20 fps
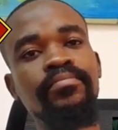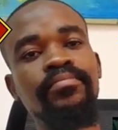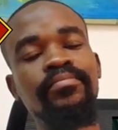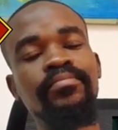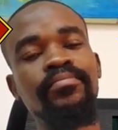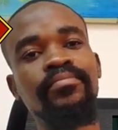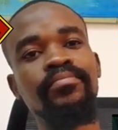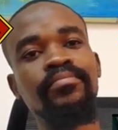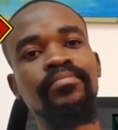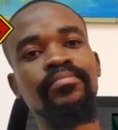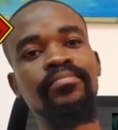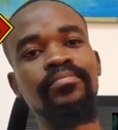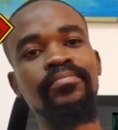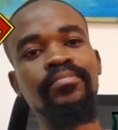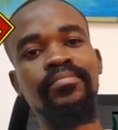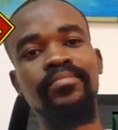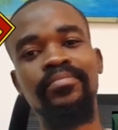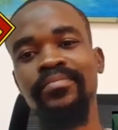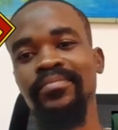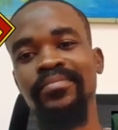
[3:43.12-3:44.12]
Thank you.
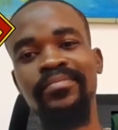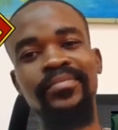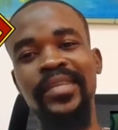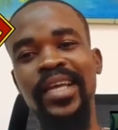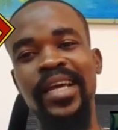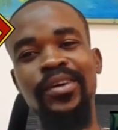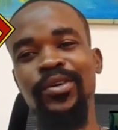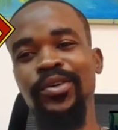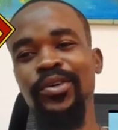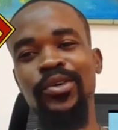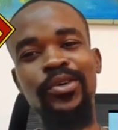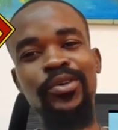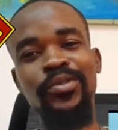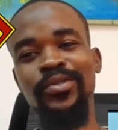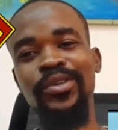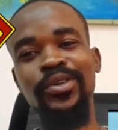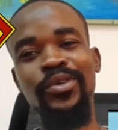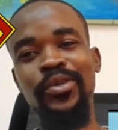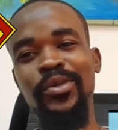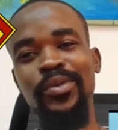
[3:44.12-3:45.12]
No need to
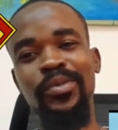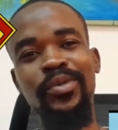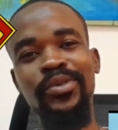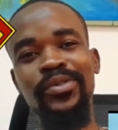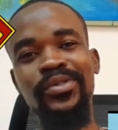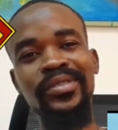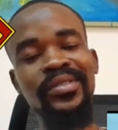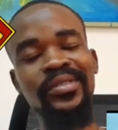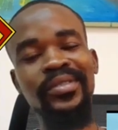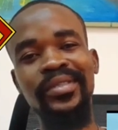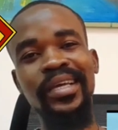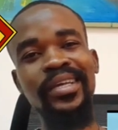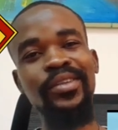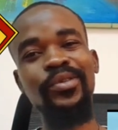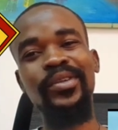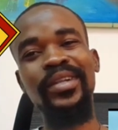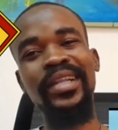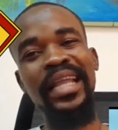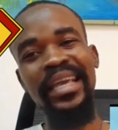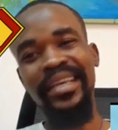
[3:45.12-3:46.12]
thank us, sir, as
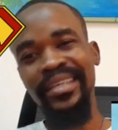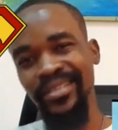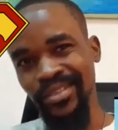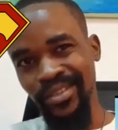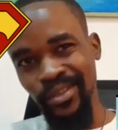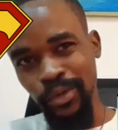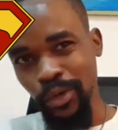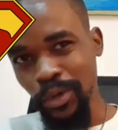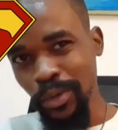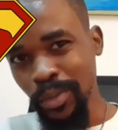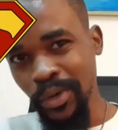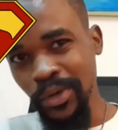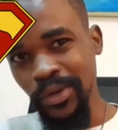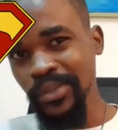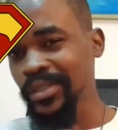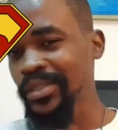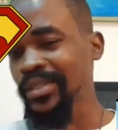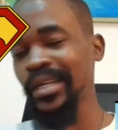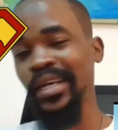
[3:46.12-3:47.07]
we will not appreciate